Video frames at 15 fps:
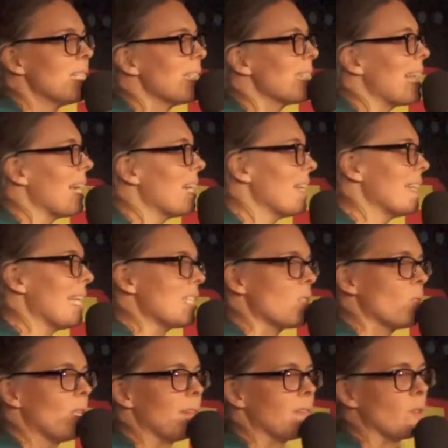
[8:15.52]
Sadly, that's
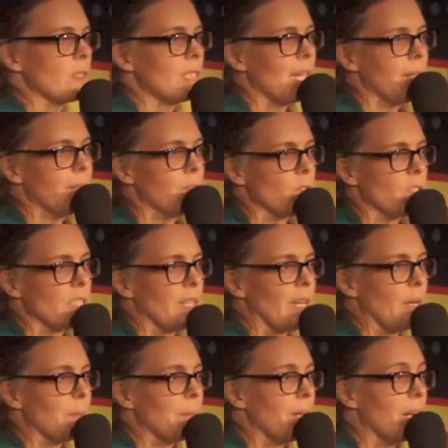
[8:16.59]
all I've got time for
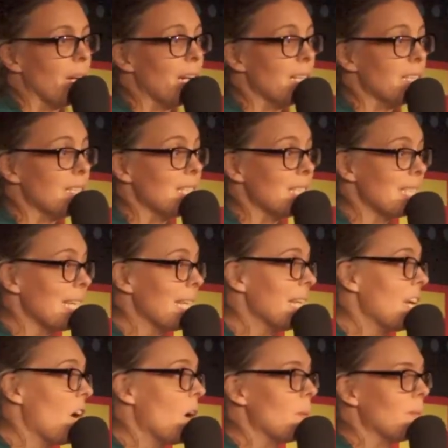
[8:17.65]
tonight, but I sincerely
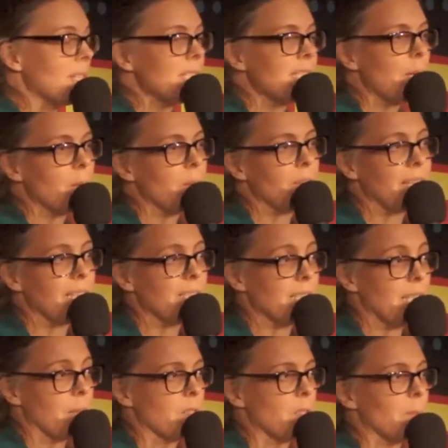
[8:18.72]
hope that some of these
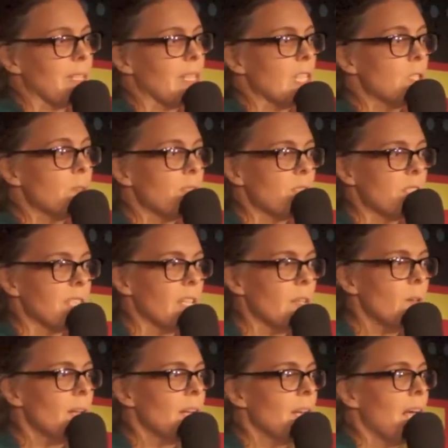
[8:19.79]
tips have been useful to
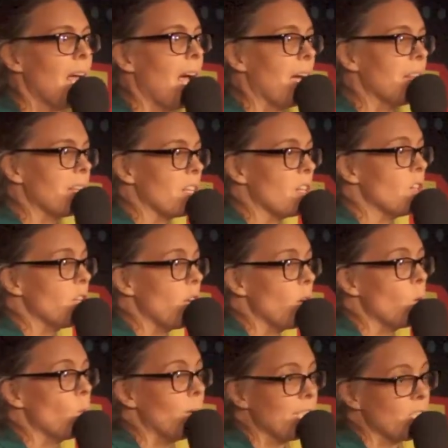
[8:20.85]
you, and that you know
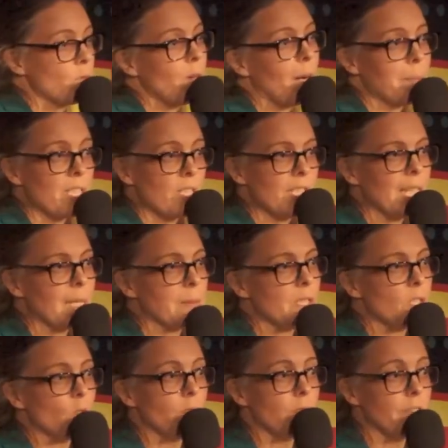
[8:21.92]
which rubbish tips
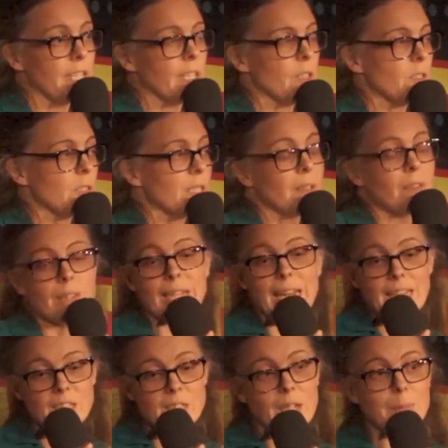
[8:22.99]
to refuse the
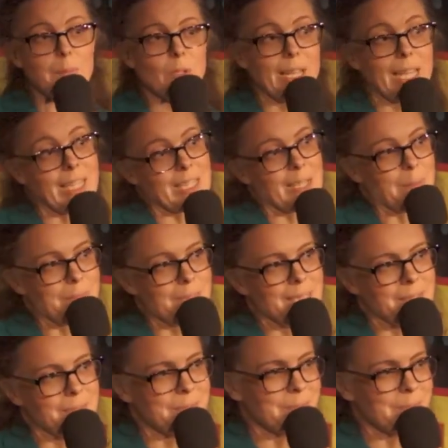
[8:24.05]
next time you get dumped.